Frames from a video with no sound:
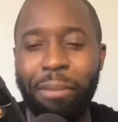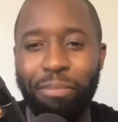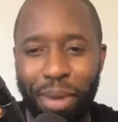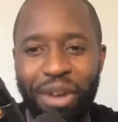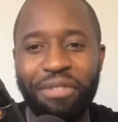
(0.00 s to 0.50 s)

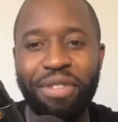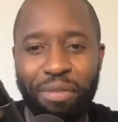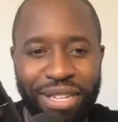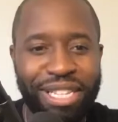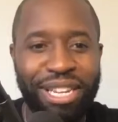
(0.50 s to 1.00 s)
Both your
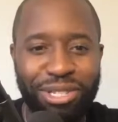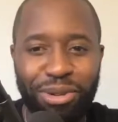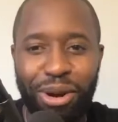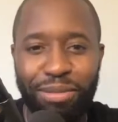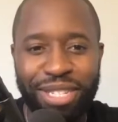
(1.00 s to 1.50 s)

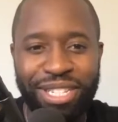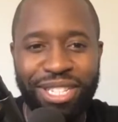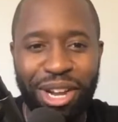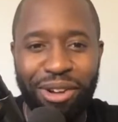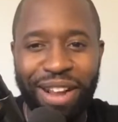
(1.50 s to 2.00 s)
presidential options are
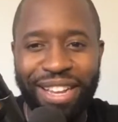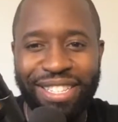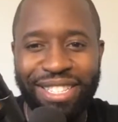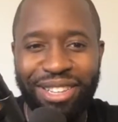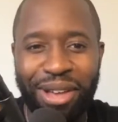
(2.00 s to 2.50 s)
toe
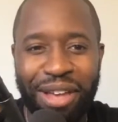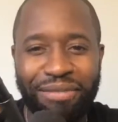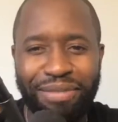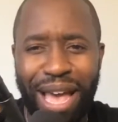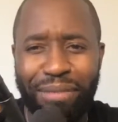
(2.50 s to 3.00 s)
rags. You
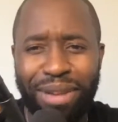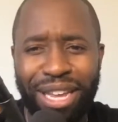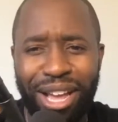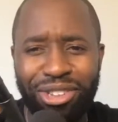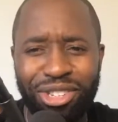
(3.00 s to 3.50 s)
have how many
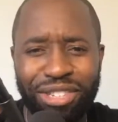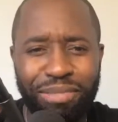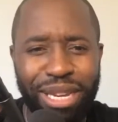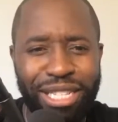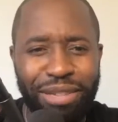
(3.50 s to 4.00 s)
hundreds of
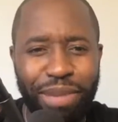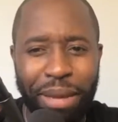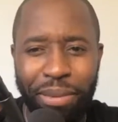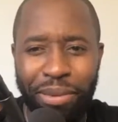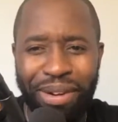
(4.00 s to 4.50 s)
millions of
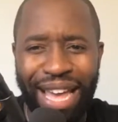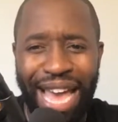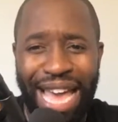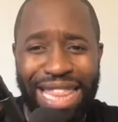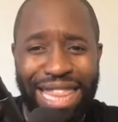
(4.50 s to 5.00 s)
people,
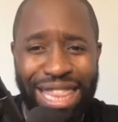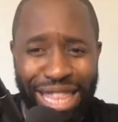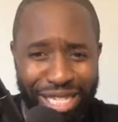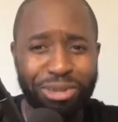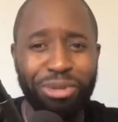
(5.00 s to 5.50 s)
and
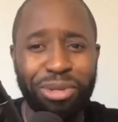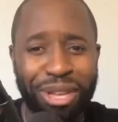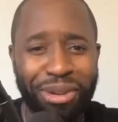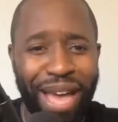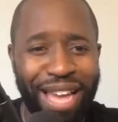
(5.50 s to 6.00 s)
this is all that
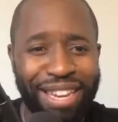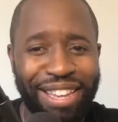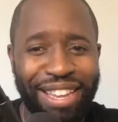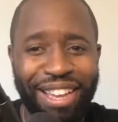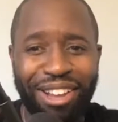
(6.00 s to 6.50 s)
you had.
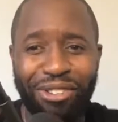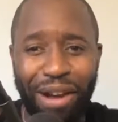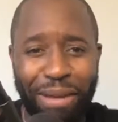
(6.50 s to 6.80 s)
Great